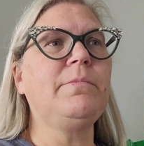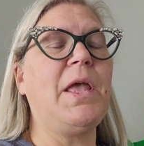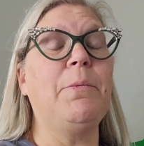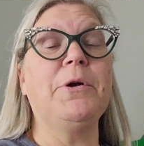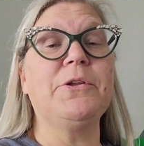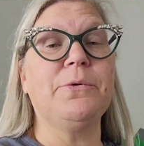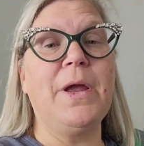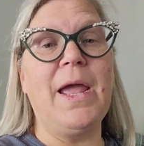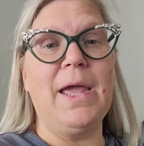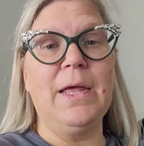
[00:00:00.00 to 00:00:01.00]
It worked
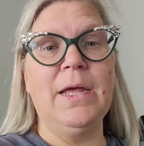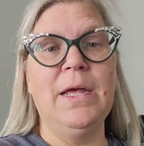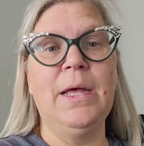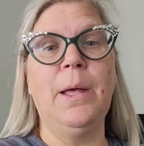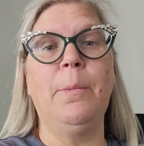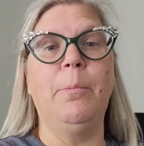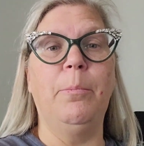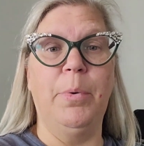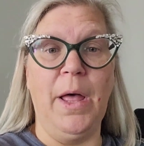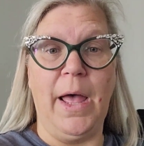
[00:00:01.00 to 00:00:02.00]
great,
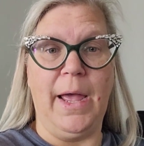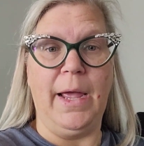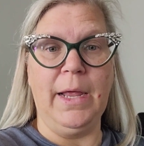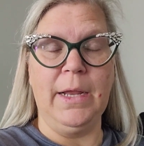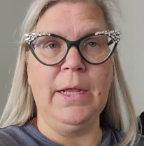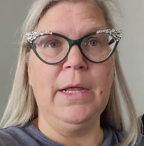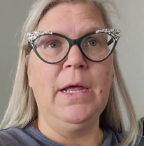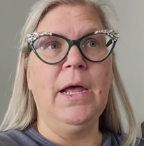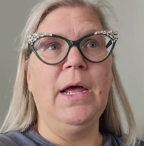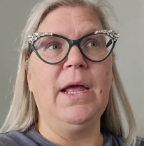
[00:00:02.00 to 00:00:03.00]
but
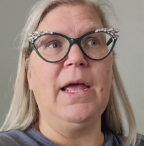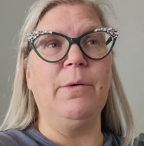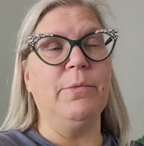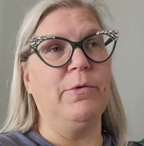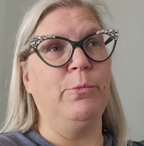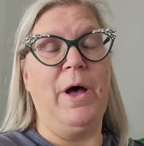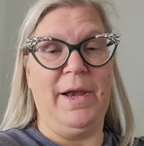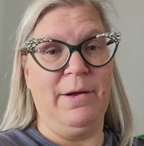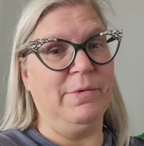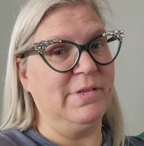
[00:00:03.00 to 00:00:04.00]
it
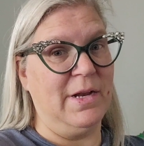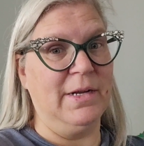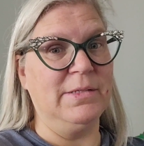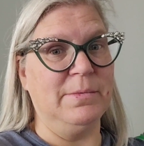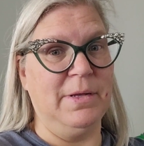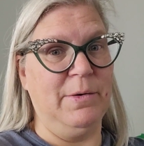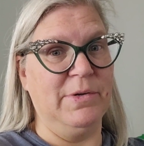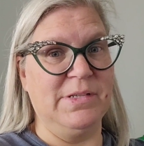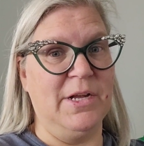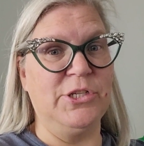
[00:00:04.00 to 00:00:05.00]

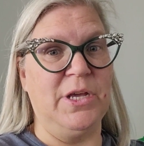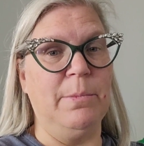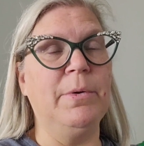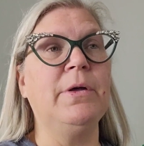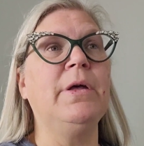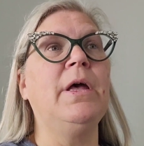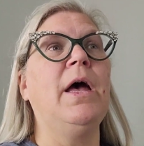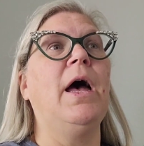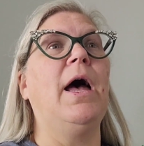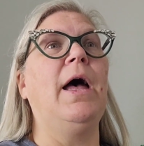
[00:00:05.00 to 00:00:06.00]
was not cheap.
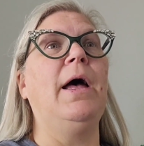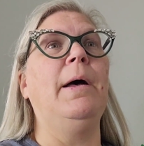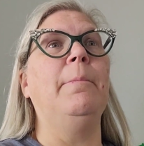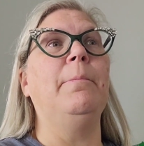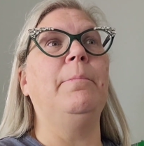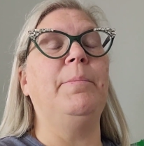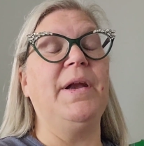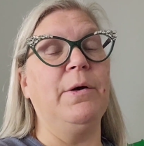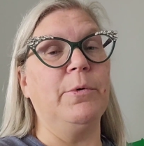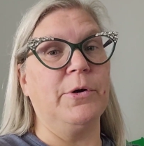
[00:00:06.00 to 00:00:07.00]
But
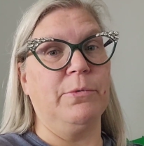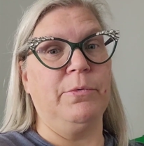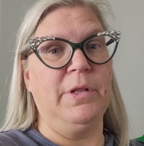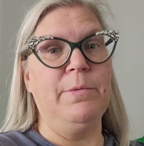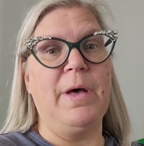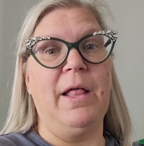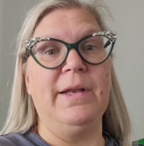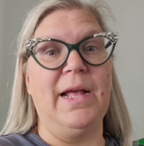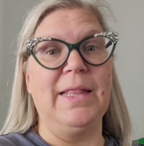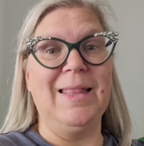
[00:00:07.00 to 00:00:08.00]
it worked really well,
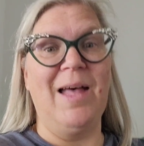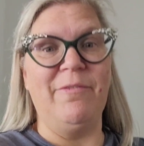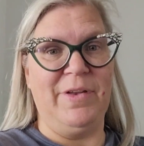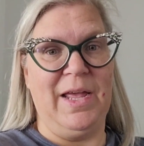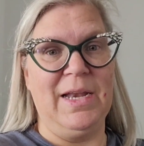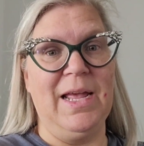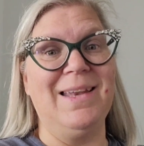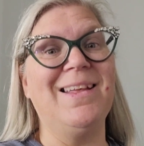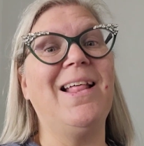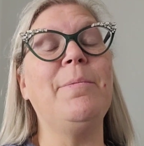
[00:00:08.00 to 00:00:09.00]
and I loved it
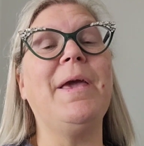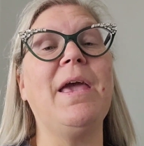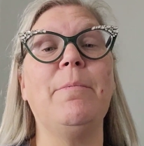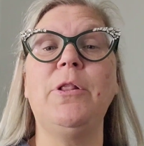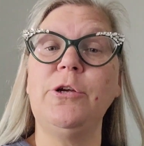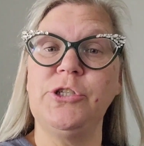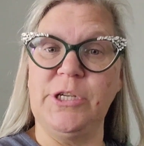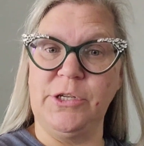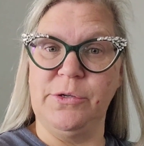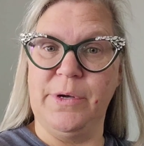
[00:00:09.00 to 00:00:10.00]
until I became
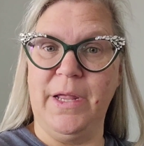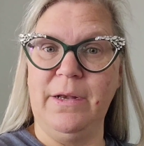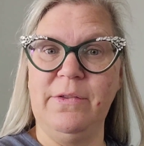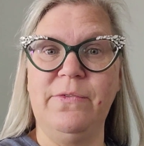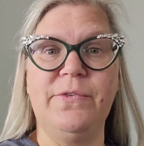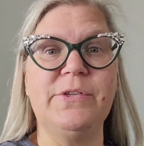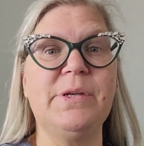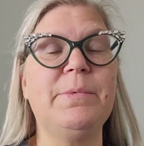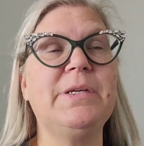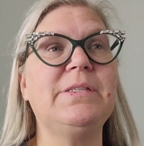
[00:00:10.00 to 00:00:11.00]
allergic to it. For
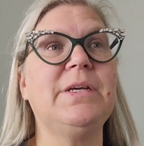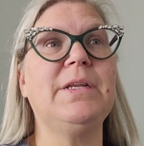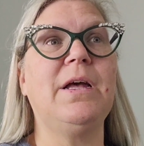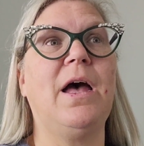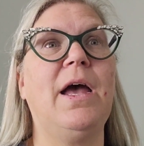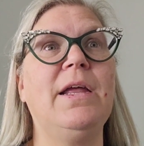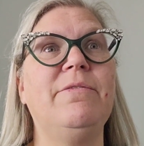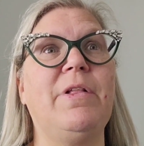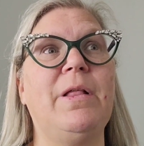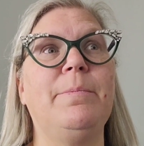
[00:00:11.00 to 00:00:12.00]
some reason, I
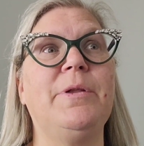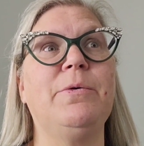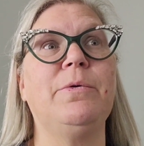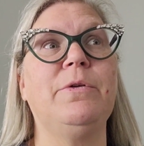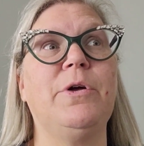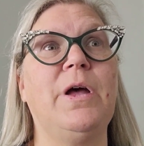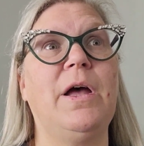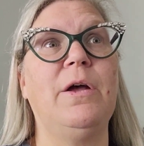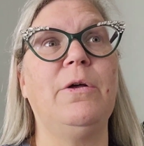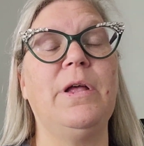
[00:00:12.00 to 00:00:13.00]
developed an
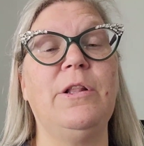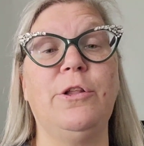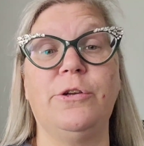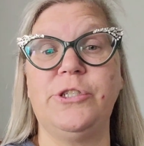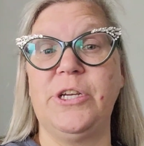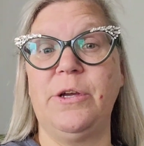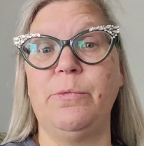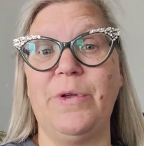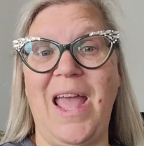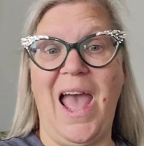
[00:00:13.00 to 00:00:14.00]
allergic
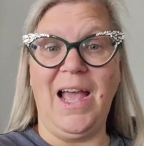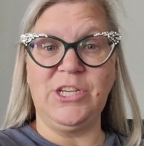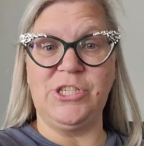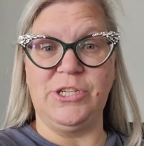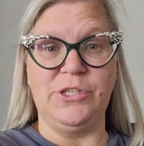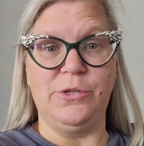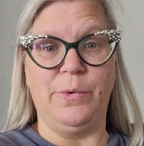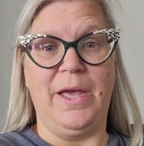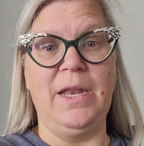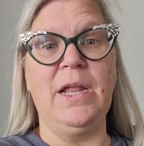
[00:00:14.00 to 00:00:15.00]
reaction to
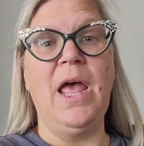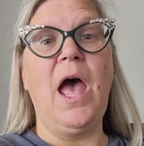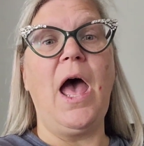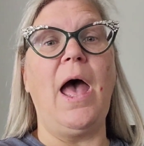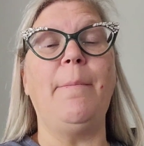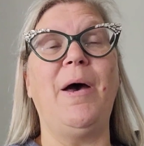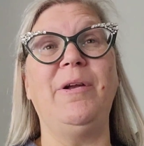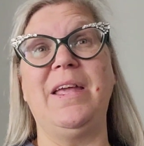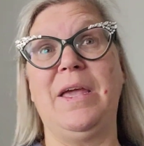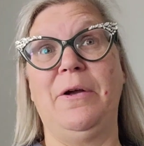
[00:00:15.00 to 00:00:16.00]
it about
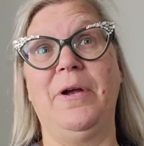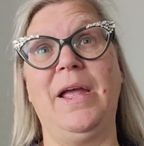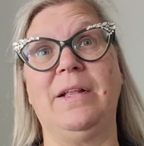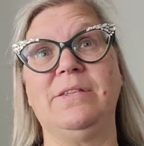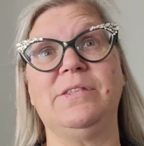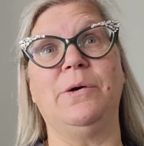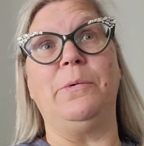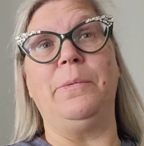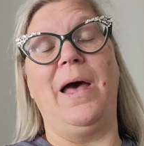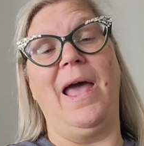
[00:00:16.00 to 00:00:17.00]
a year in,
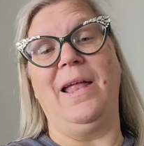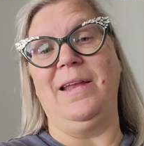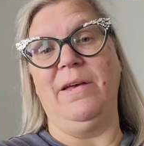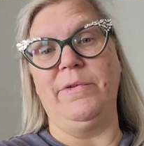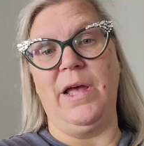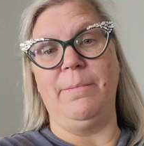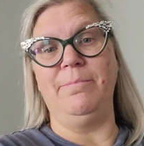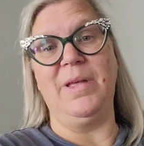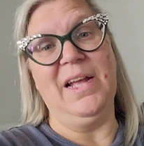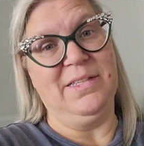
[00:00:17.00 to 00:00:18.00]
so I had to give it up.
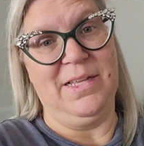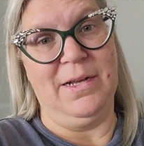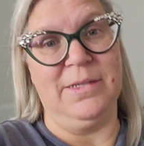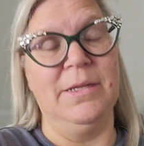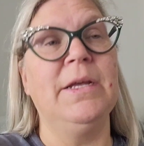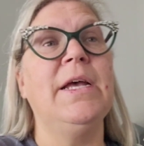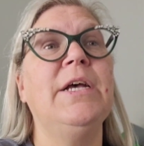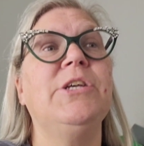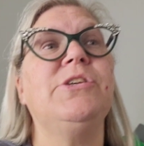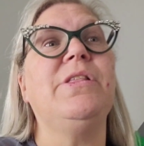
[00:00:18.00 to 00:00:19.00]
It sucked.
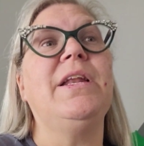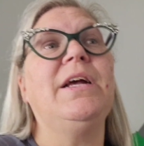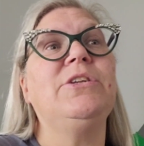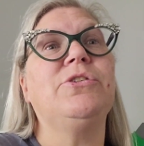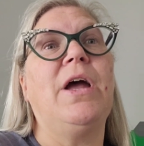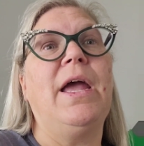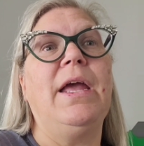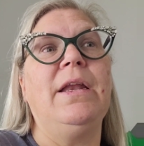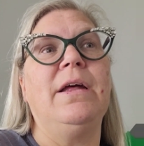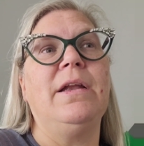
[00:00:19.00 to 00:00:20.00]
So then I
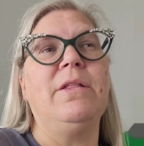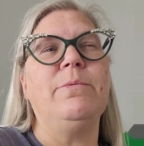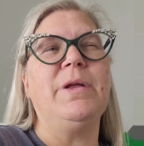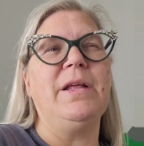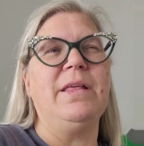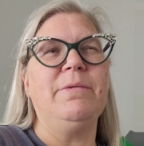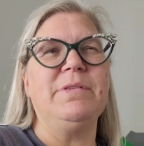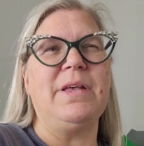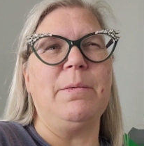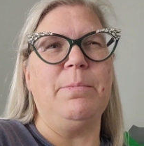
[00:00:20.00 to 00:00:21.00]
tried another one, I think it
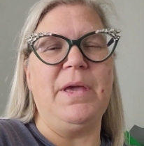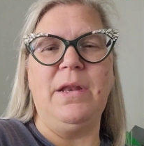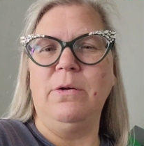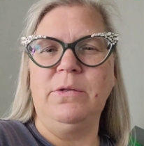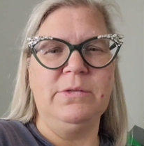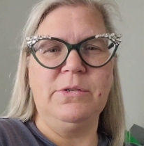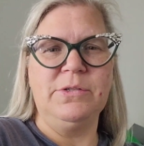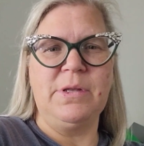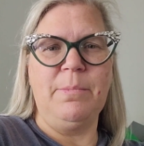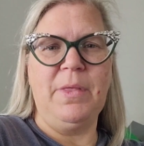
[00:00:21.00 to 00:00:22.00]
was like Beetles or
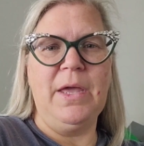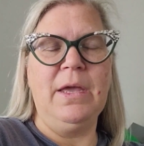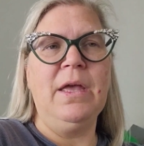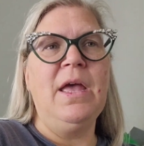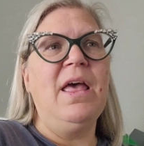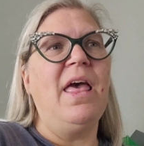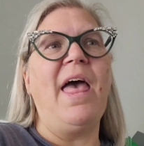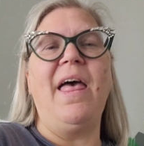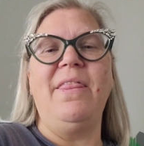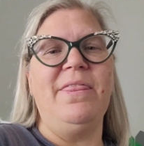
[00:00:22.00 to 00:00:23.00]
something,
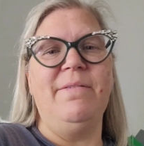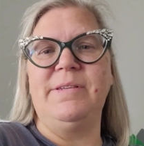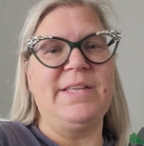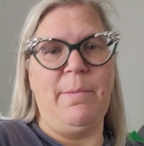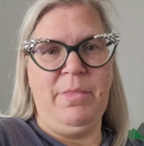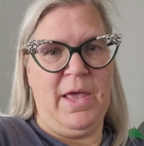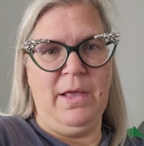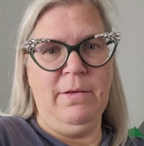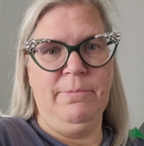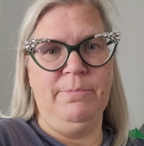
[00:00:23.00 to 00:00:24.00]
and same
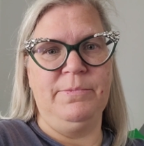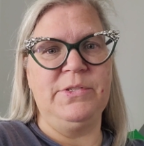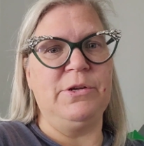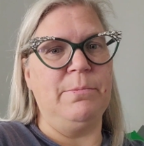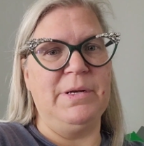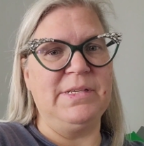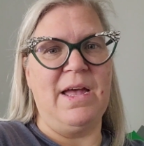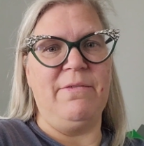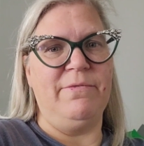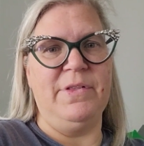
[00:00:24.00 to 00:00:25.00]
thing. So it must
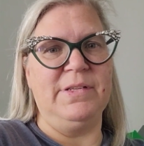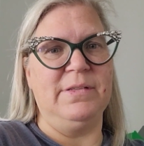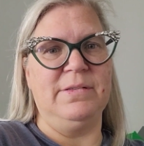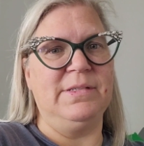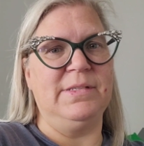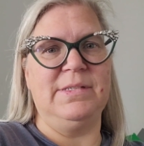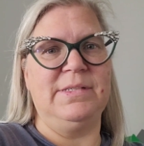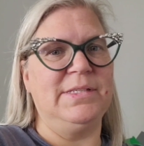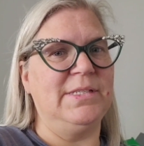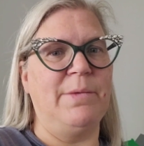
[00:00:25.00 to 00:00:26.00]
have
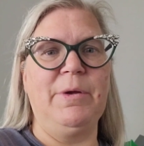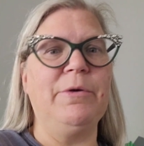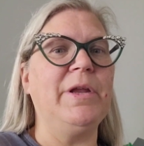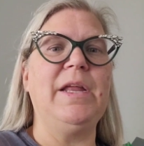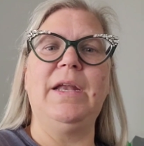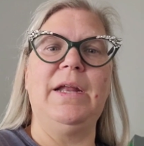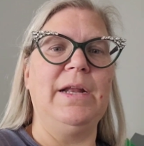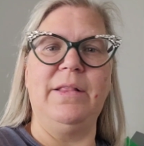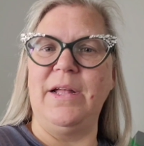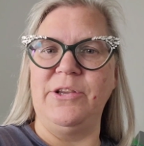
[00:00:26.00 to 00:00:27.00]
some ingredient in
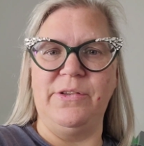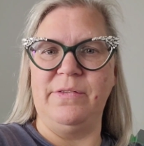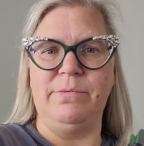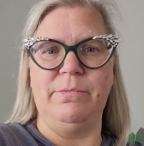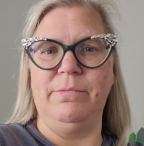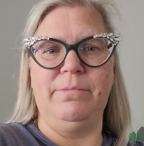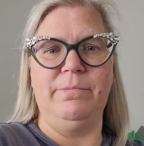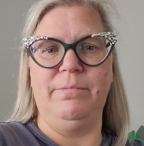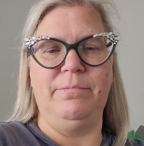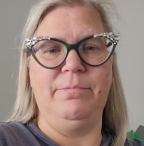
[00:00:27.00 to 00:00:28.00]
it that just
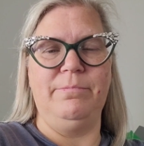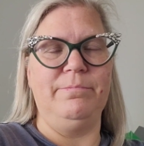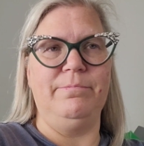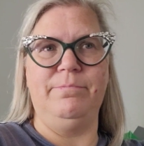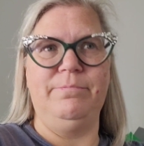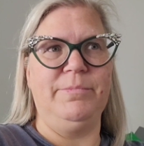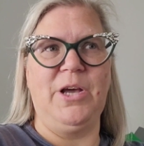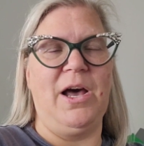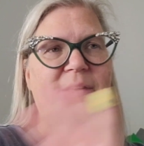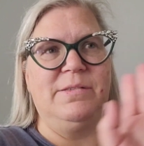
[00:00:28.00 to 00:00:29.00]

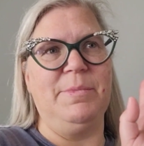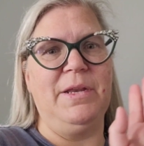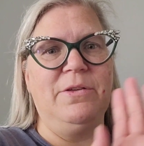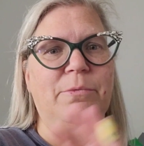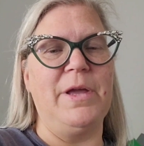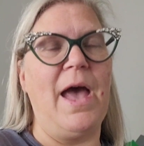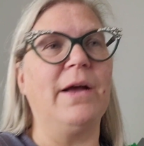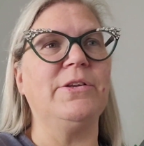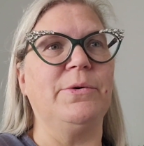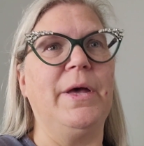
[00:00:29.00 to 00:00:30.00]
caused me to
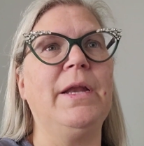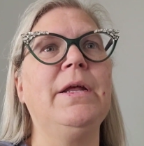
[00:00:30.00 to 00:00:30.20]
react to it.